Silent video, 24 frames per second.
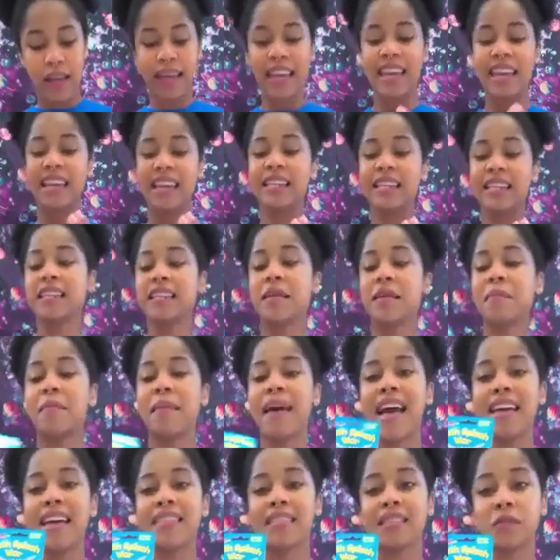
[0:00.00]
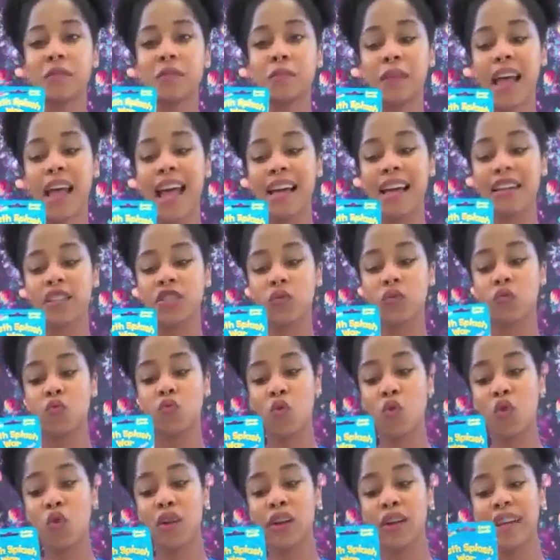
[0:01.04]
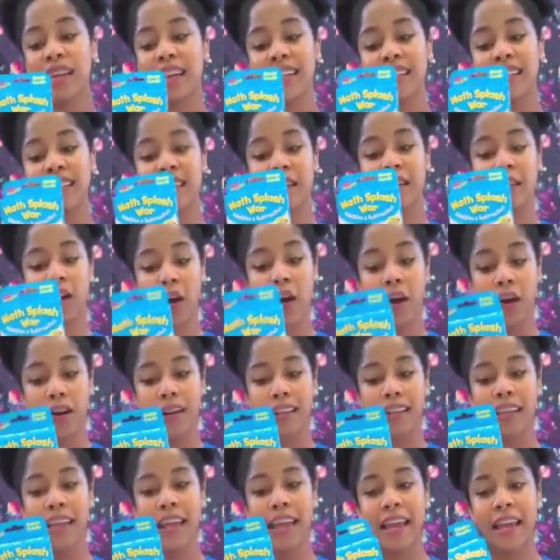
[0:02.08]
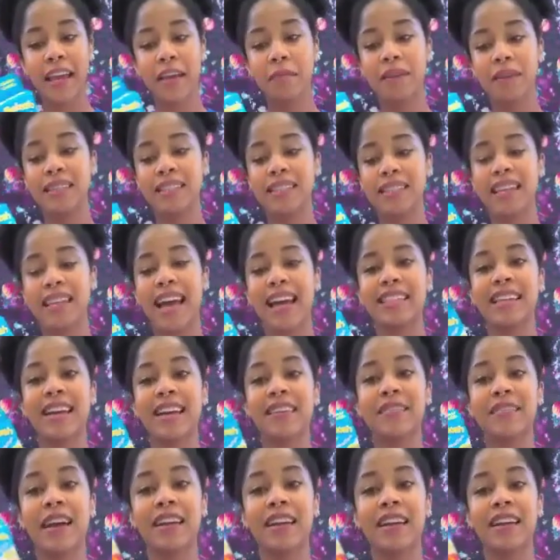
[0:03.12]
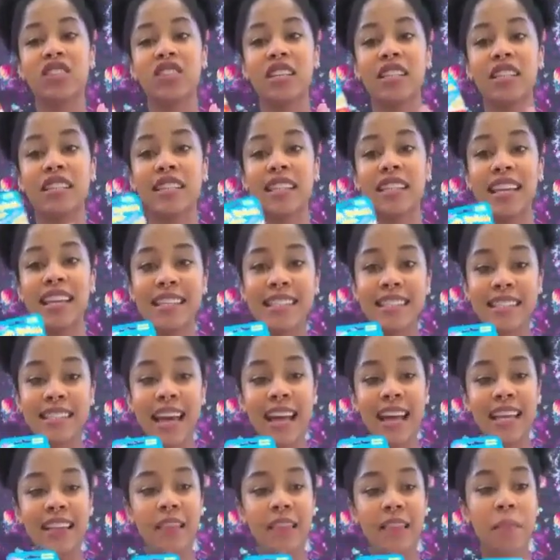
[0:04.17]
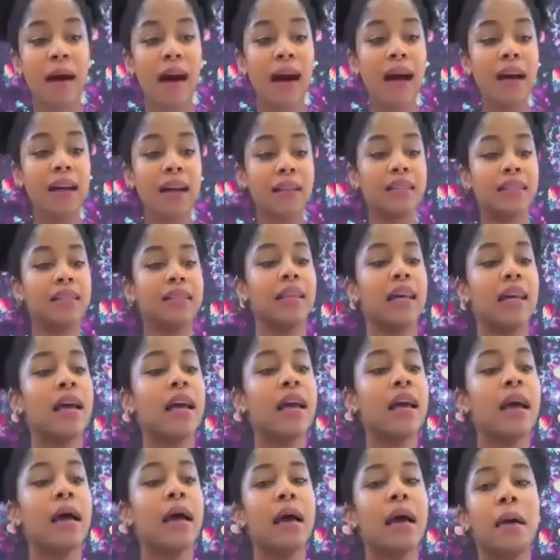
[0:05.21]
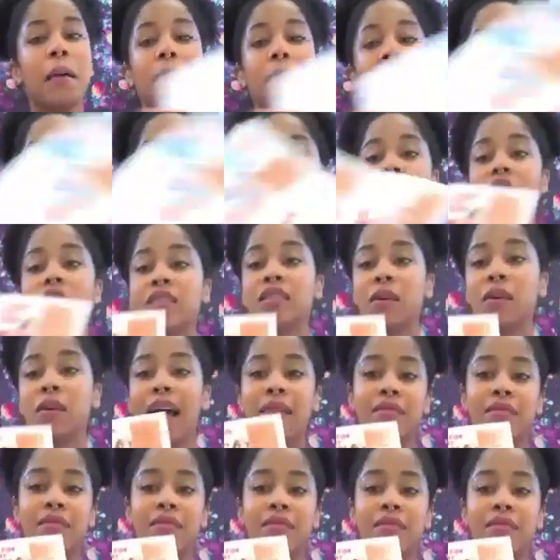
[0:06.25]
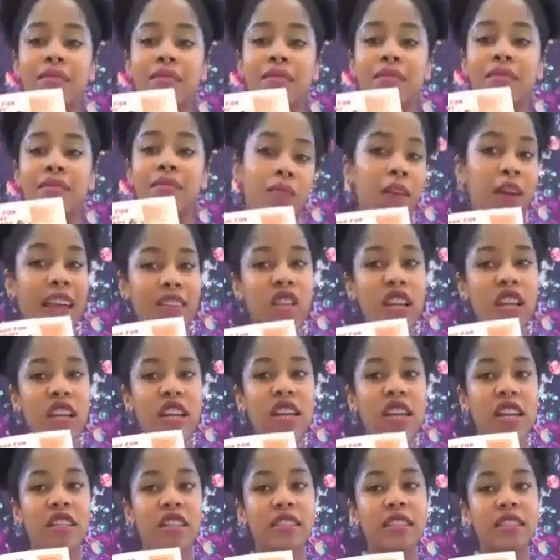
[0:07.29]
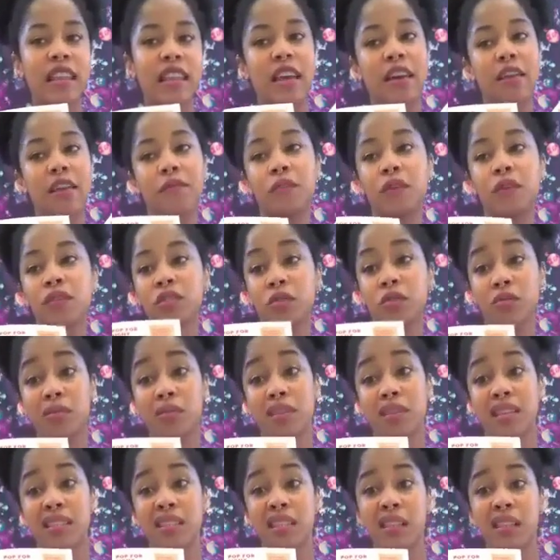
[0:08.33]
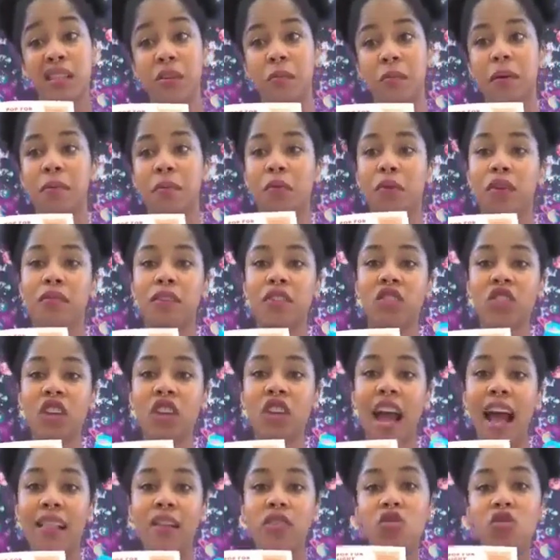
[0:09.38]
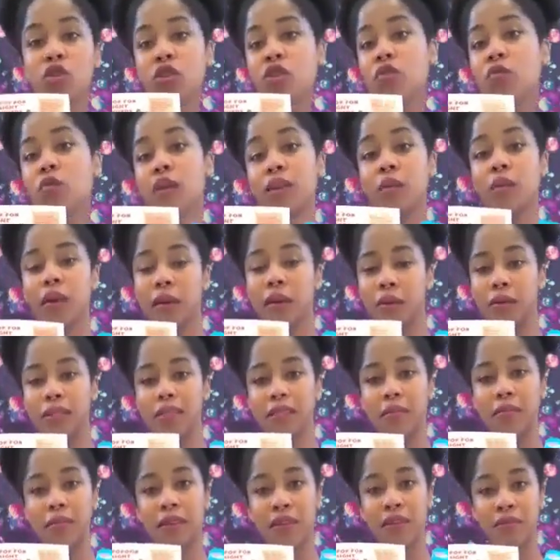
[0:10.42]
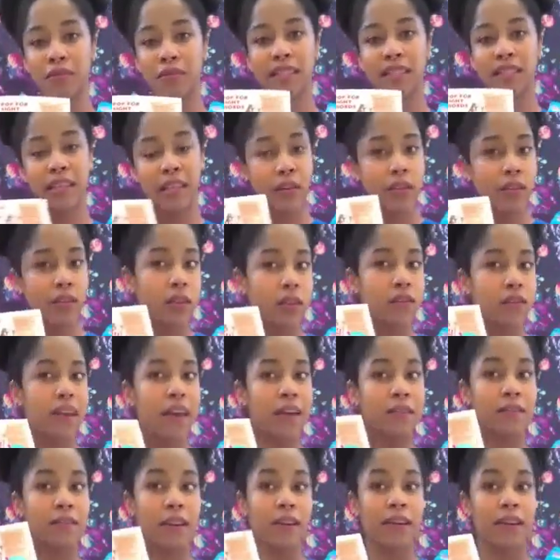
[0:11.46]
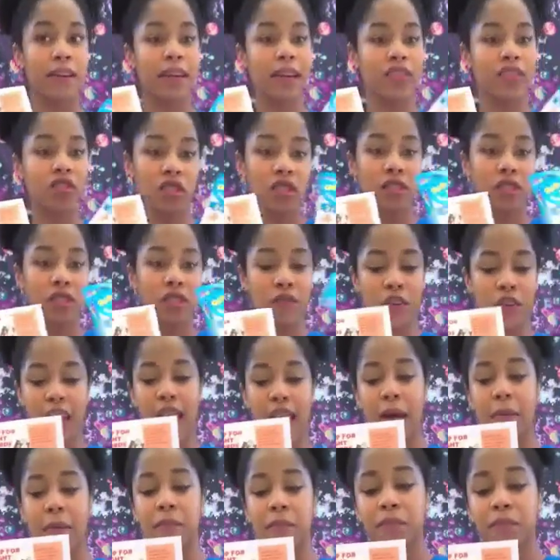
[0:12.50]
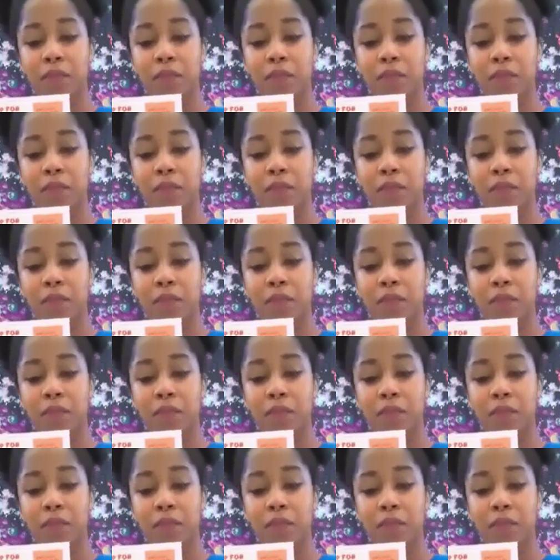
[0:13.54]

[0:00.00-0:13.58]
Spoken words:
It is the Math Splash War. It is a card game. It's got directions inside the box, but you also have some variations if your student needs a little bit more of a challenge or you want to work on some different skills. You've got variations for that.